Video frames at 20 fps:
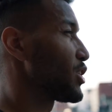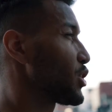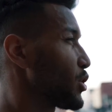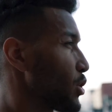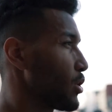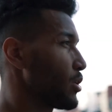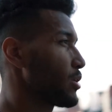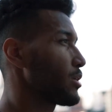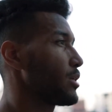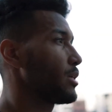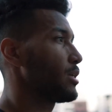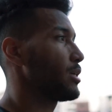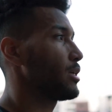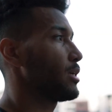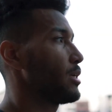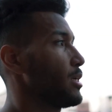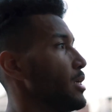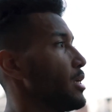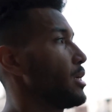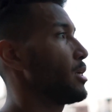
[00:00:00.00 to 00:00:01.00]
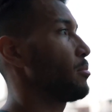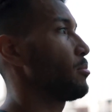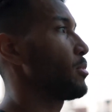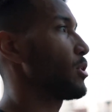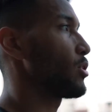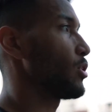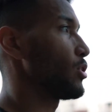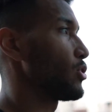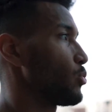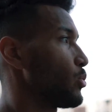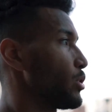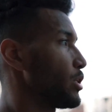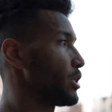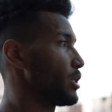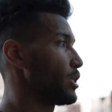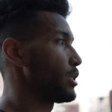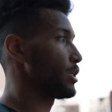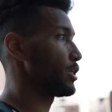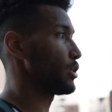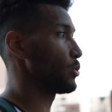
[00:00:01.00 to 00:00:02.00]
short because
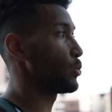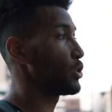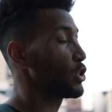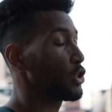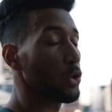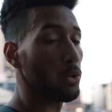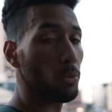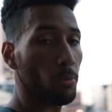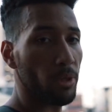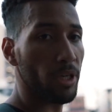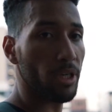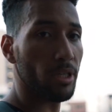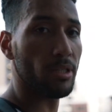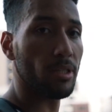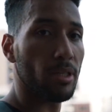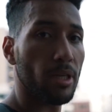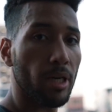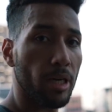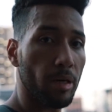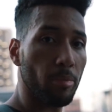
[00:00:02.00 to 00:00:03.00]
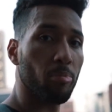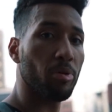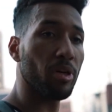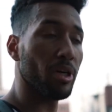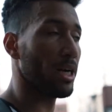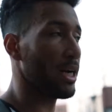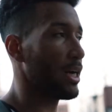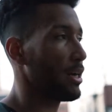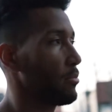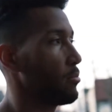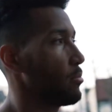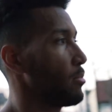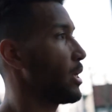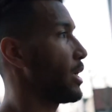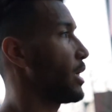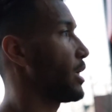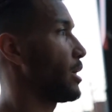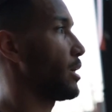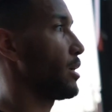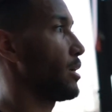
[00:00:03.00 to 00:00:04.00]
we, we should beat uh, Piran
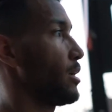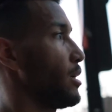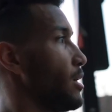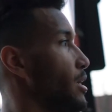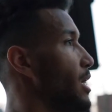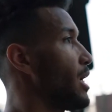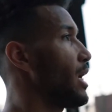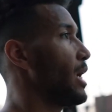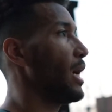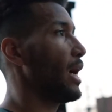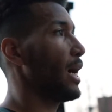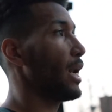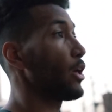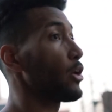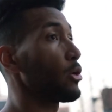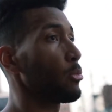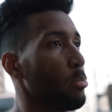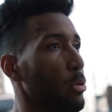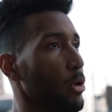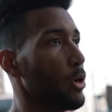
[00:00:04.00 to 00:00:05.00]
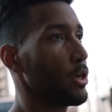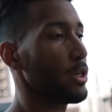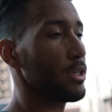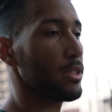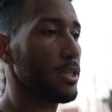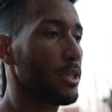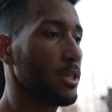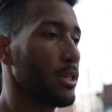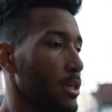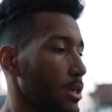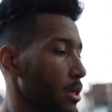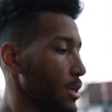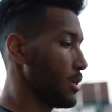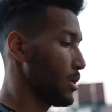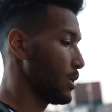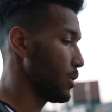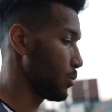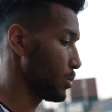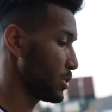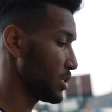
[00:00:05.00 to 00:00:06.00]
by a lot of points
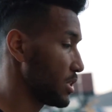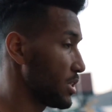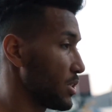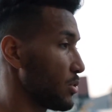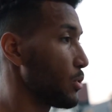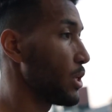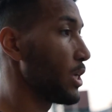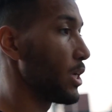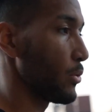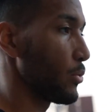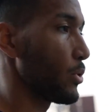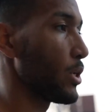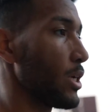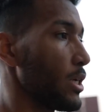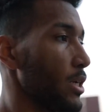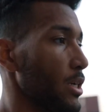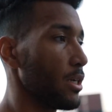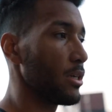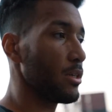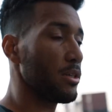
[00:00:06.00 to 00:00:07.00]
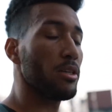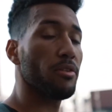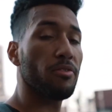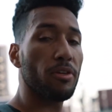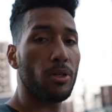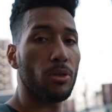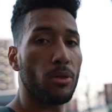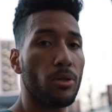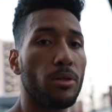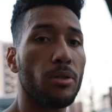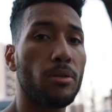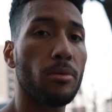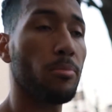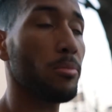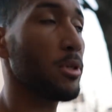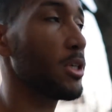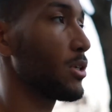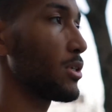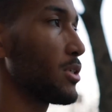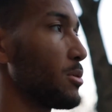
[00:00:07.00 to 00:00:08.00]
which is really really difficult
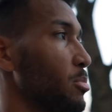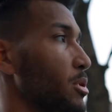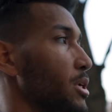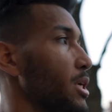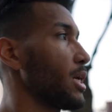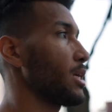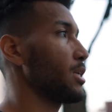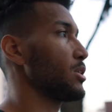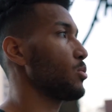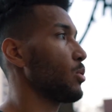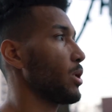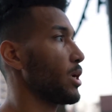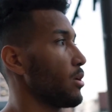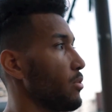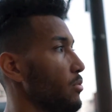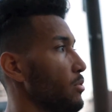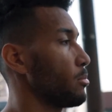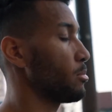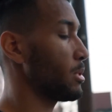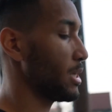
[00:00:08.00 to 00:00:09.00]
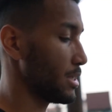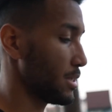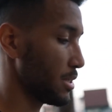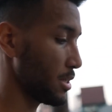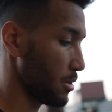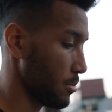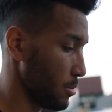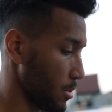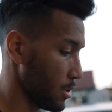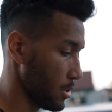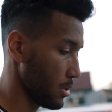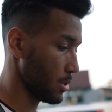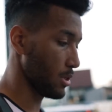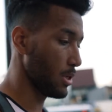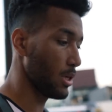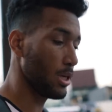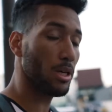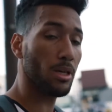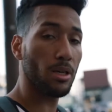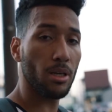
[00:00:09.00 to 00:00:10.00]
because Piran is one of the best team
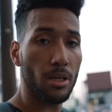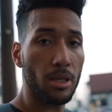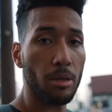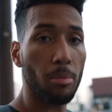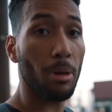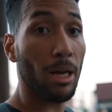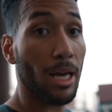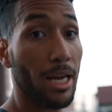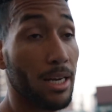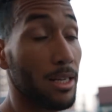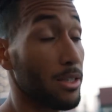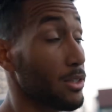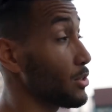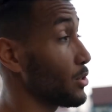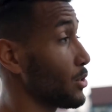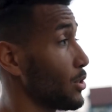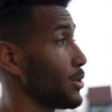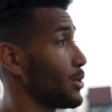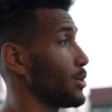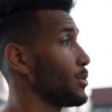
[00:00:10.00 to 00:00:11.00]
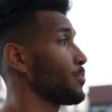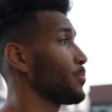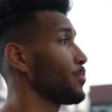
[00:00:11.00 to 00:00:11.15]
in, in the planet. So,